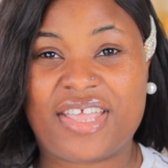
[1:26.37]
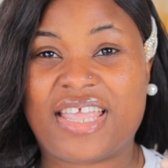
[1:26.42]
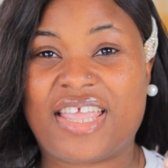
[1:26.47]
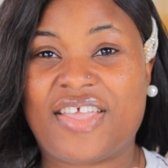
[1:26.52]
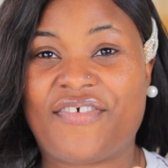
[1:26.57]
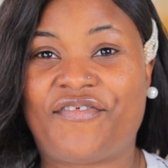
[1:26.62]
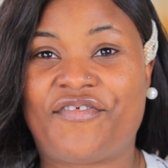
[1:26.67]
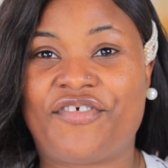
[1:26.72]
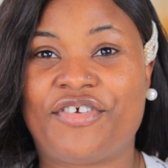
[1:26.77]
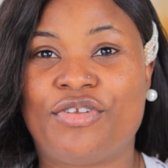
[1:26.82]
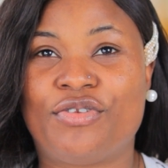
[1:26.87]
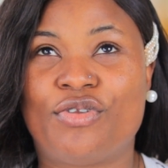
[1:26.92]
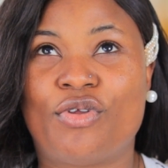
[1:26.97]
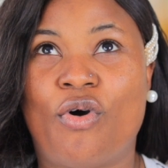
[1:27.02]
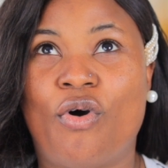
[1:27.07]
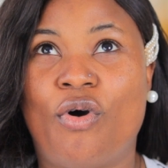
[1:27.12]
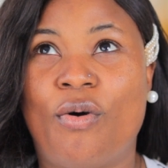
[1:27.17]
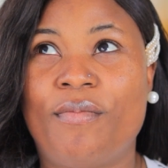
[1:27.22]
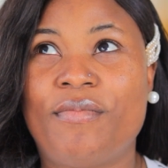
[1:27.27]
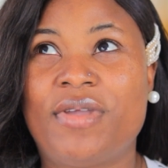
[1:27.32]
If you
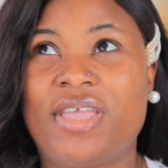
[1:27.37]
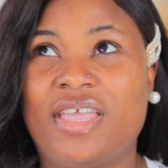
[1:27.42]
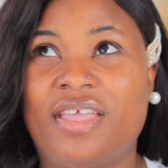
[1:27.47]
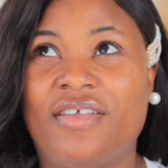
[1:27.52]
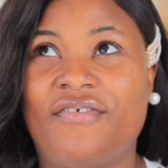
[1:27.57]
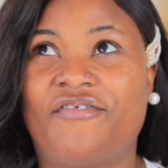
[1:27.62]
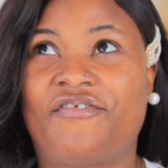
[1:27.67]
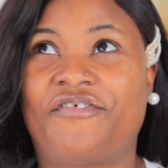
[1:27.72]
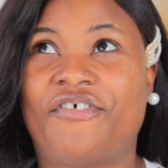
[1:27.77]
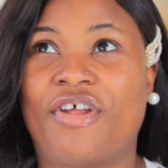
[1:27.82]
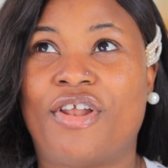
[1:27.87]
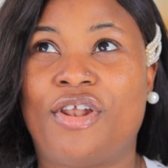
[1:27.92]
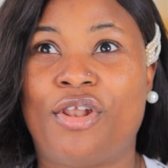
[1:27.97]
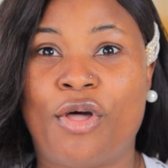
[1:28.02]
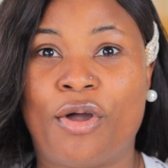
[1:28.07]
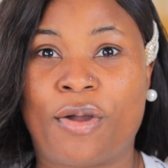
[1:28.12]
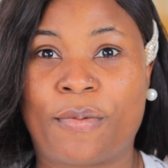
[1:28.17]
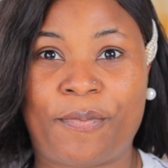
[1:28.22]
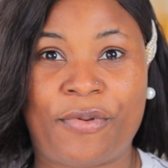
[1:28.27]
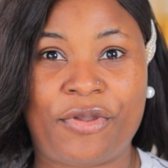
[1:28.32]
know me for a
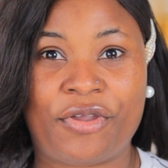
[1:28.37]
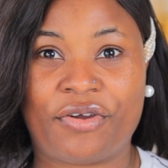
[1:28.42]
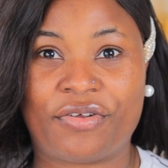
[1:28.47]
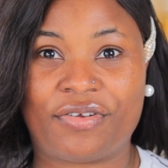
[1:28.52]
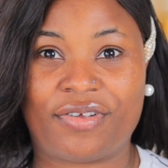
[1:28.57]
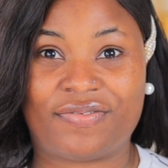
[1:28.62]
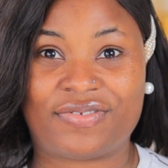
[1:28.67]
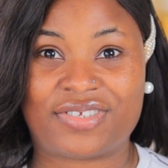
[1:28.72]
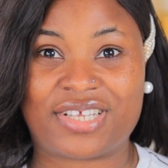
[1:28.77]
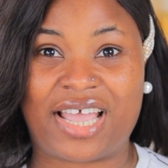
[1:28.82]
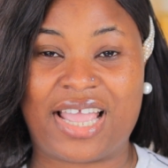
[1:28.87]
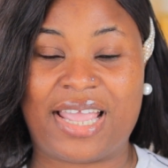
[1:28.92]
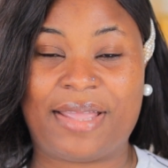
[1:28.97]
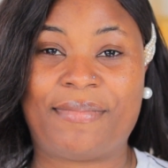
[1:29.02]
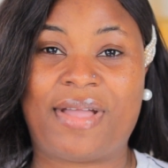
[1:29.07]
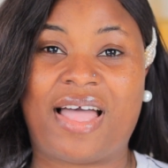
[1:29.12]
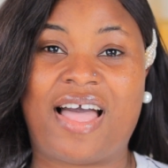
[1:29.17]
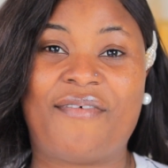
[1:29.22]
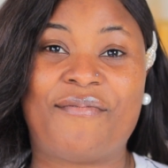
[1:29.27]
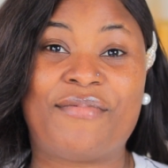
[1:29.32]
long period of
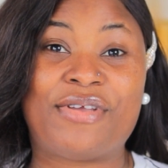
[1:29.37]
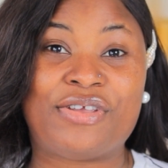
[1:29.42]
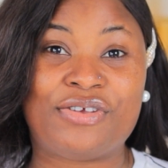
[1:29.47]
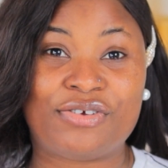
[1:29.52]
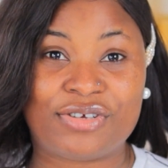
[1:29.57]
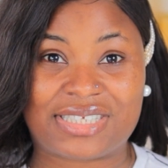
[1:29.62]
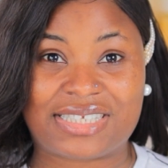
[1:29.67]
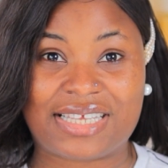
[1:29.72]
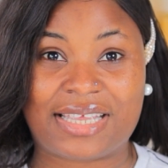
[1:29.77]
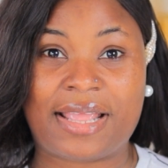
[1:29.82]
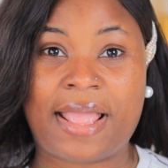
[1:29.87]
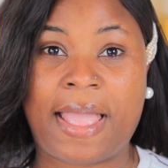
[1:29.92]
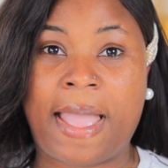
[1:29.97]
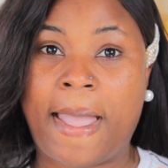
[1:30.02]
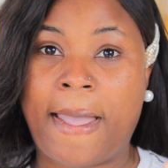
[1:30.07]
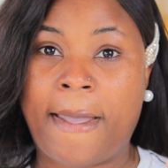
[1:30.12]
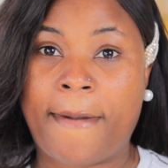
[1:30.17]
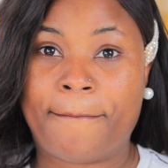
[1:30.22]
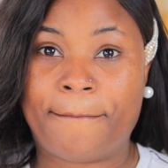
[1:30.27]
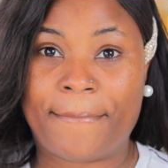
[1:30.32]
time, I've been using
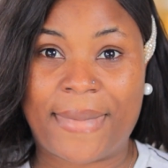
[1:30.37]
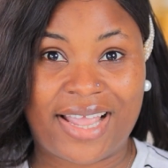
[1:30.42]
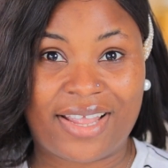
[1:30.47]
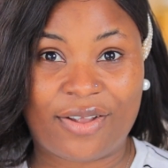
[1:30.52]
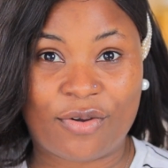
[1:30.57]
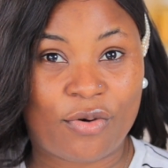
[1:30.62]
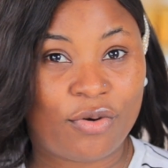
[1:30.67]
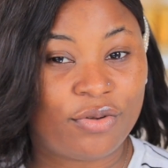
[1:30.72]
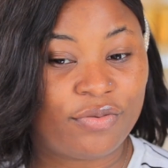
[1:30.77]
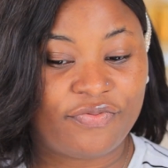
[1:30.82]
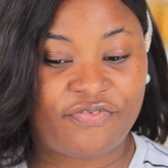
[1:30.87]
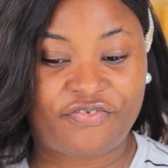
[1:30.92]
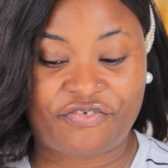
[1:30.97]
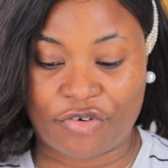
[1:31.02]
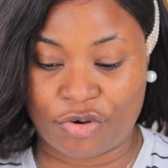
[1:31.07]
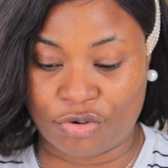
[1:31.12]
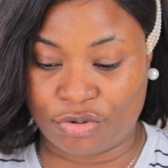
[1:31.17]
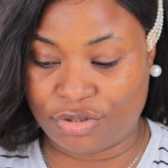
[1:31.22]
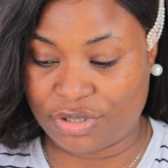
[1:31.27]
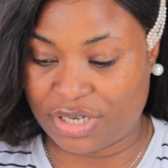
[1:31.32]
my own
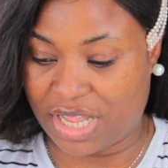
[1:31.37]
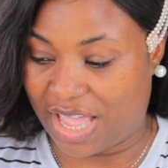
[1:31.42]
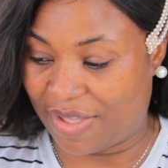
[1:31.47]
phone.